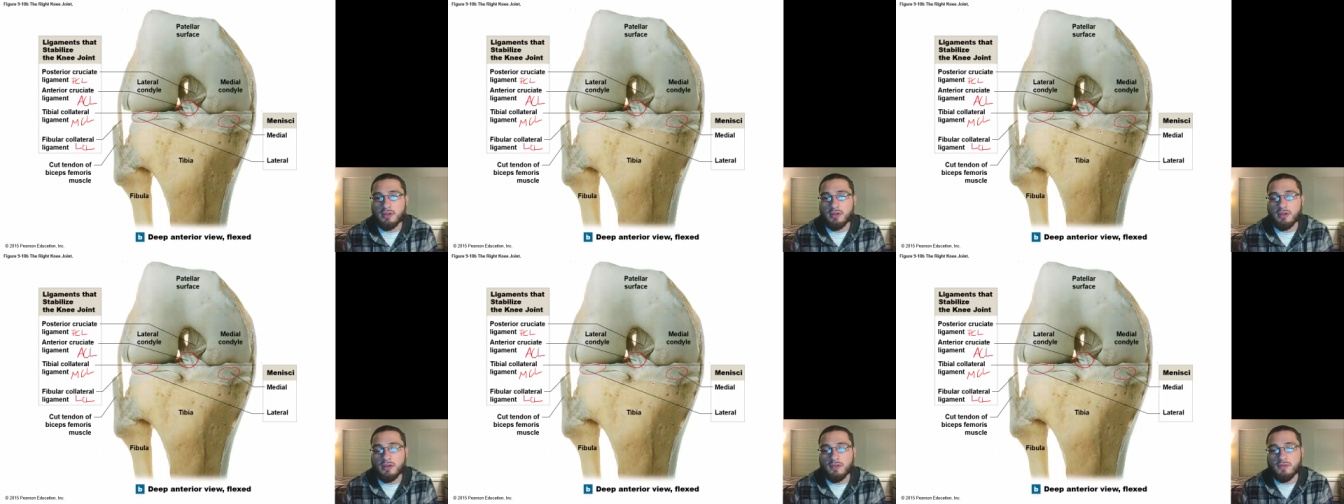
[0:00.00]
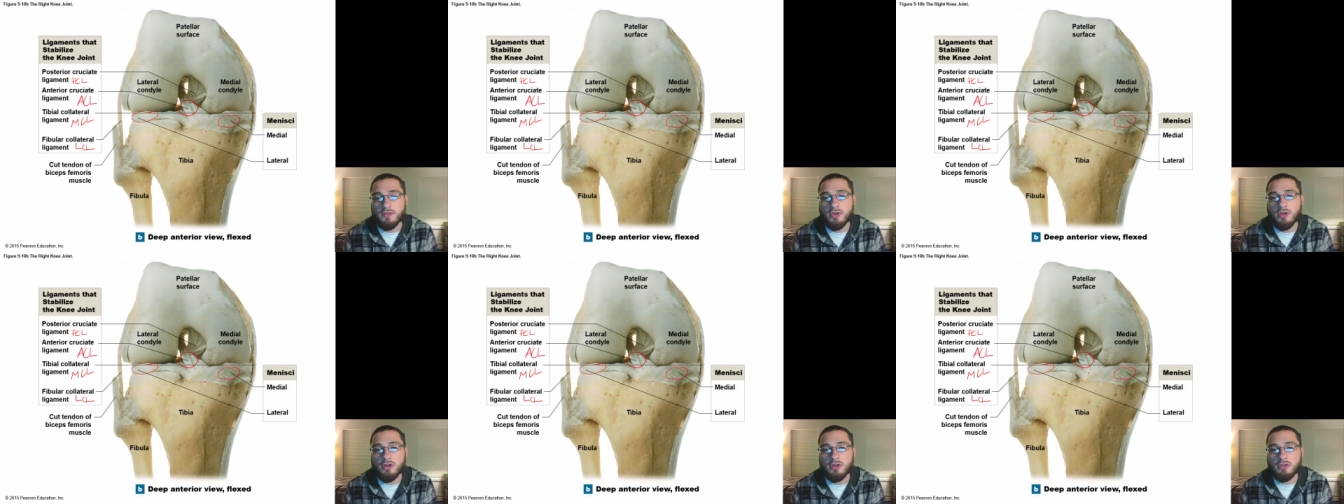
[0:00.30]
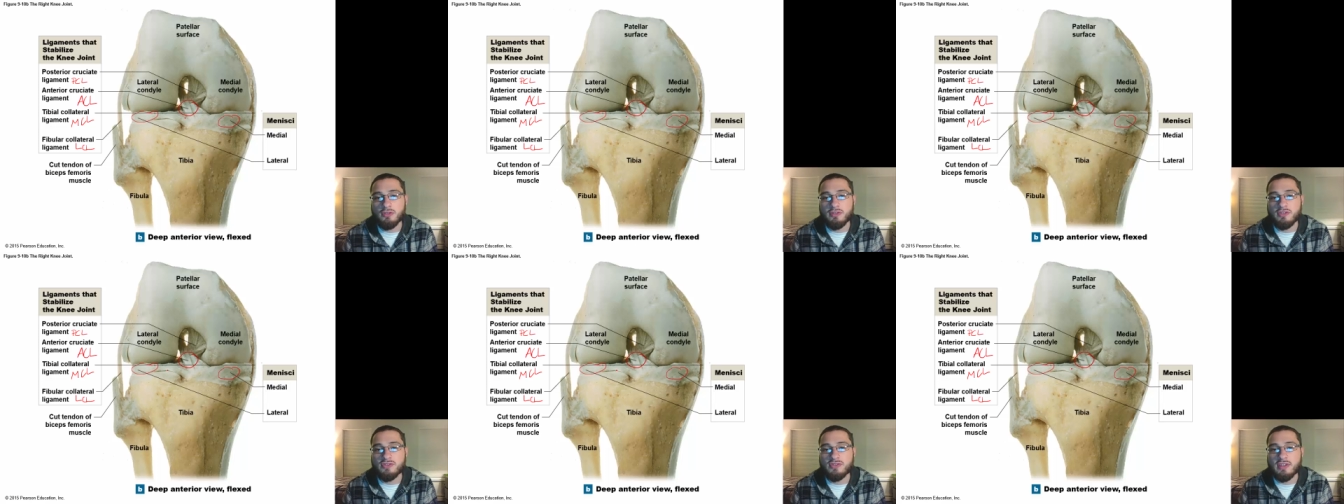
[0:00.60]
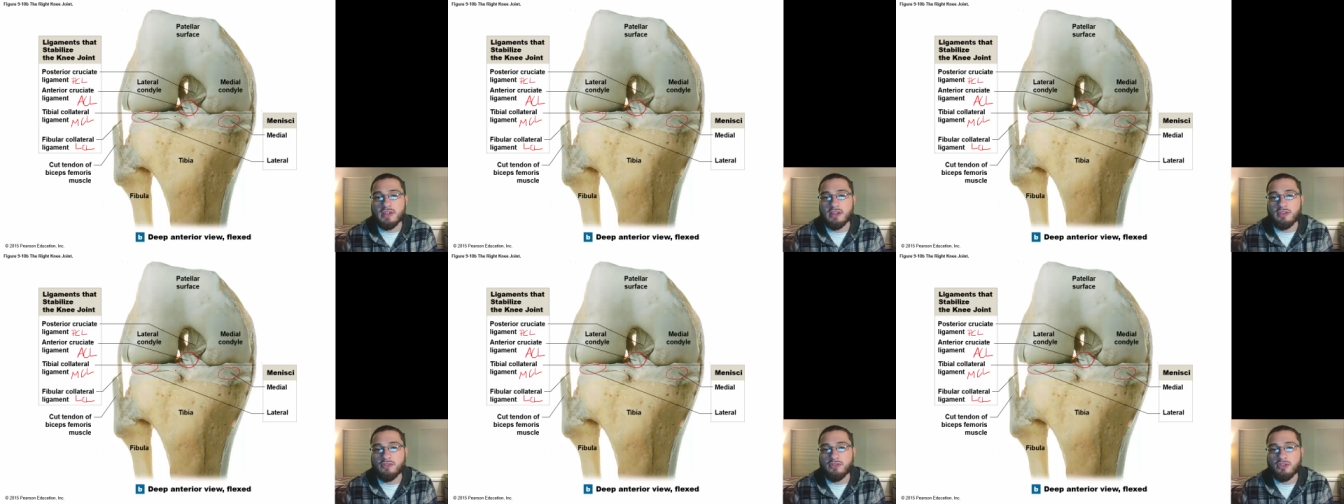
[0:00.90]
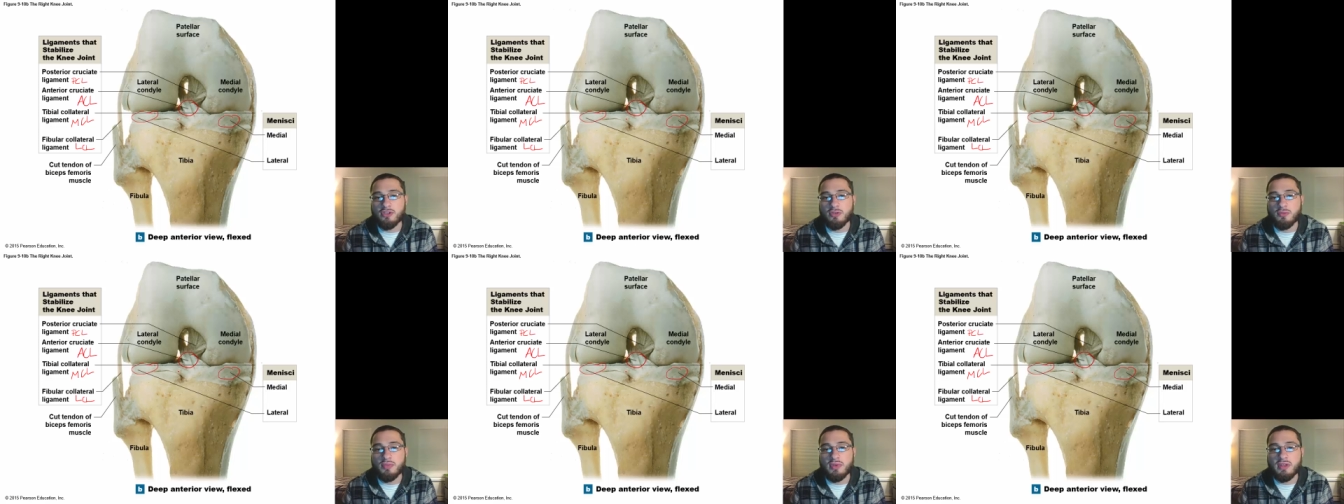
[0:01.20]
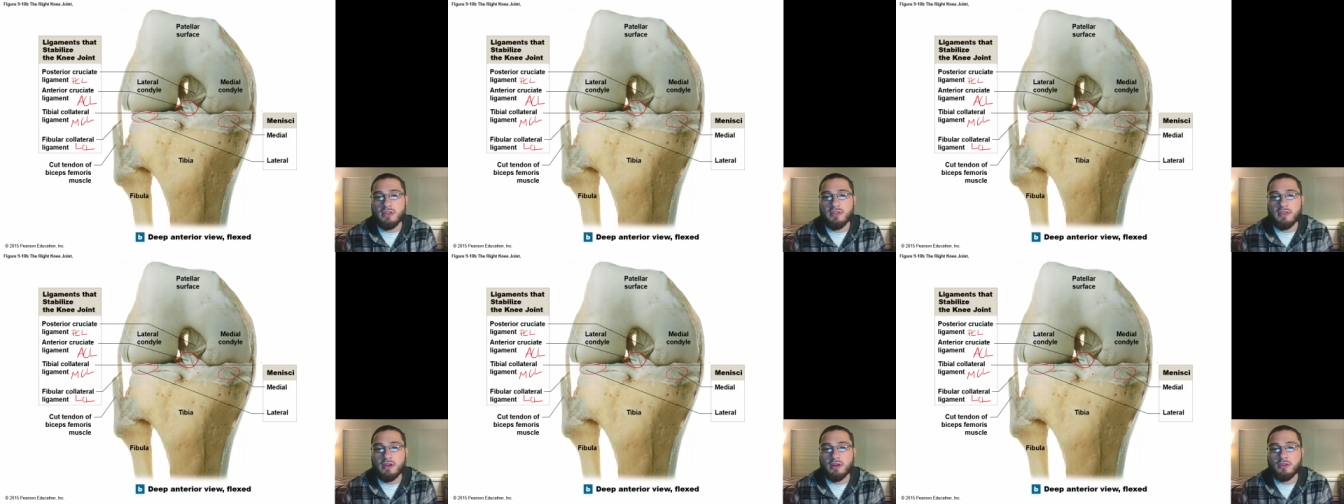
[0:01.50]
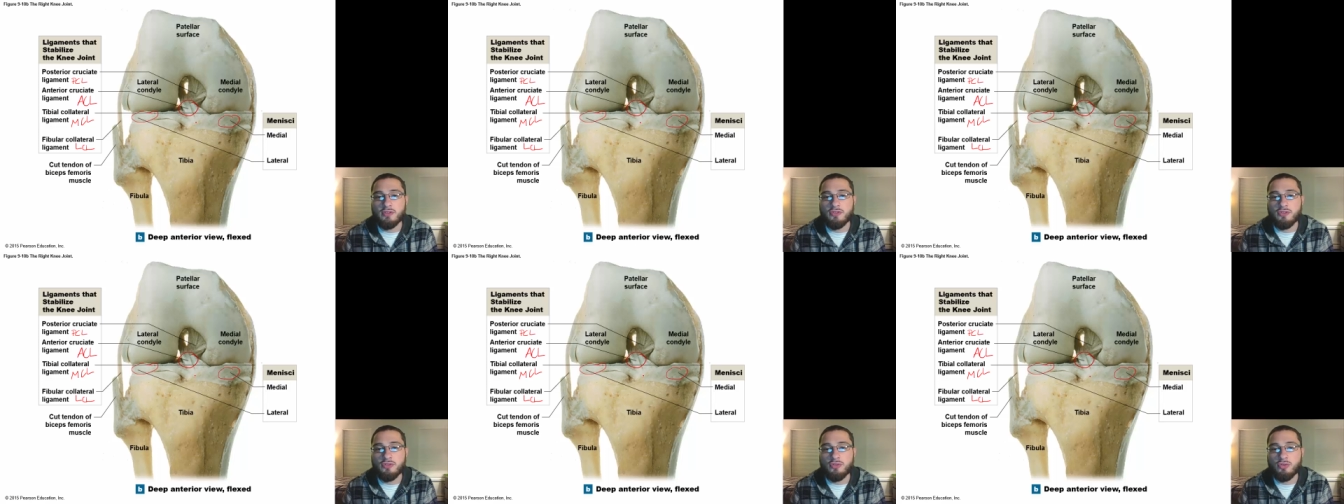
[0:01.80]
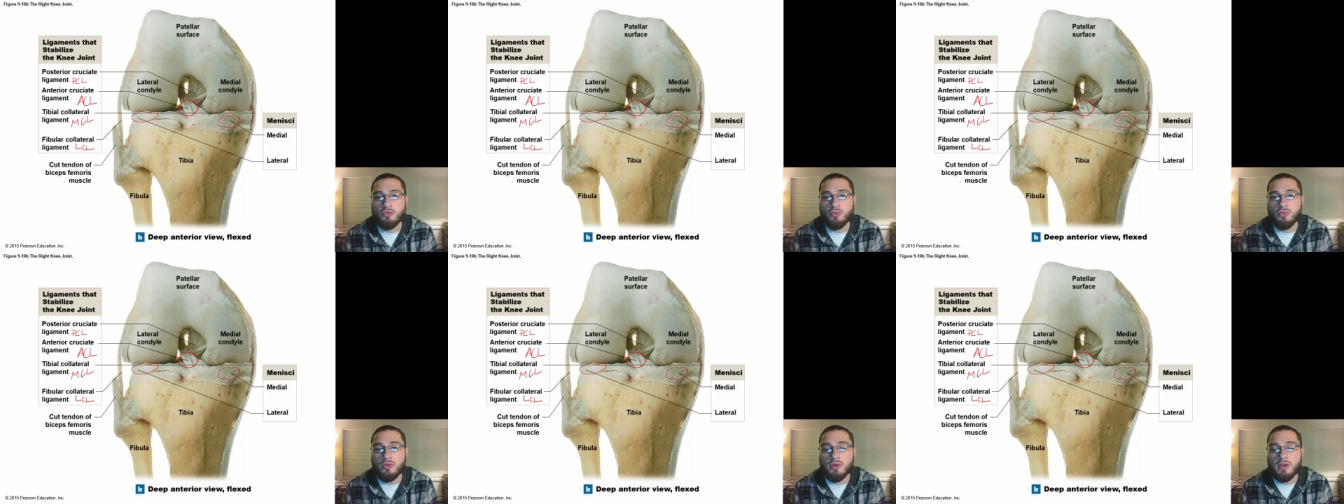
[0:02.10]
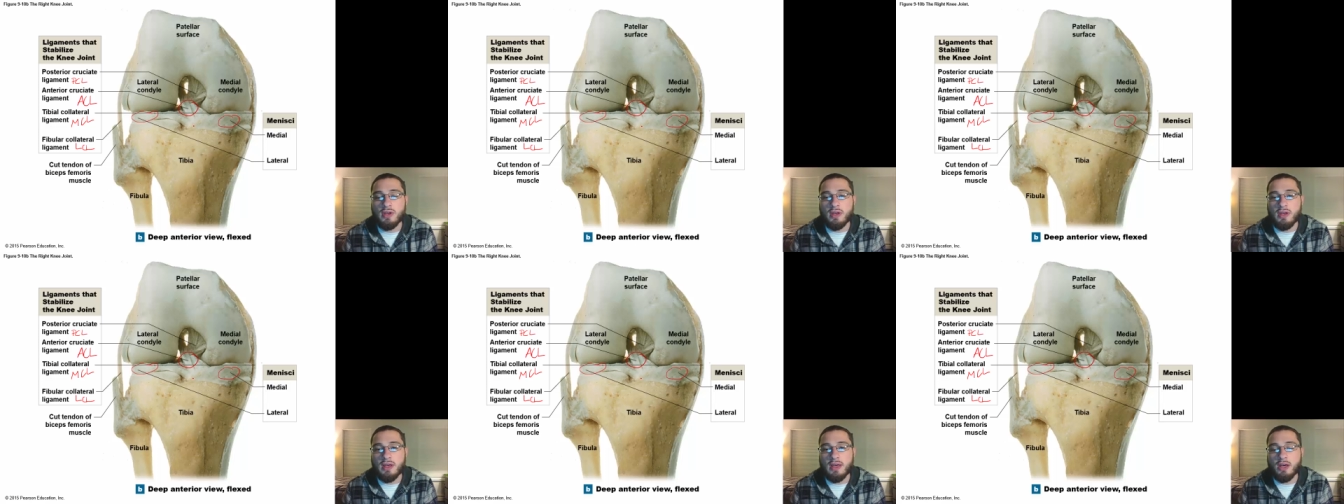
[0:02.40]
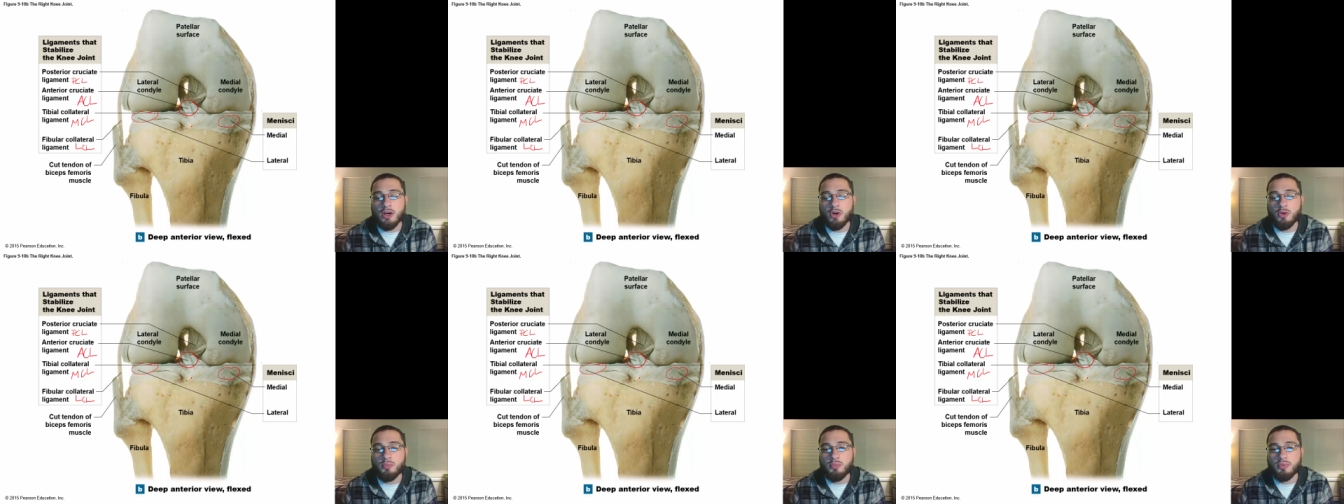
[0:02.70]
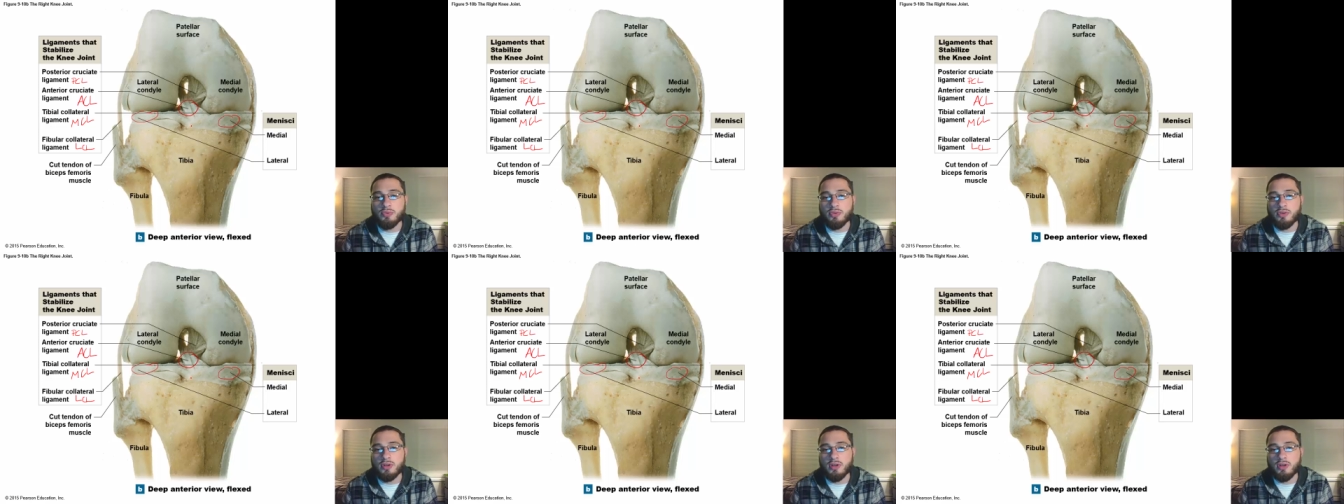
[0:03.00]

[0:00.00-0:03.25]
of cartilage that is going to be there to help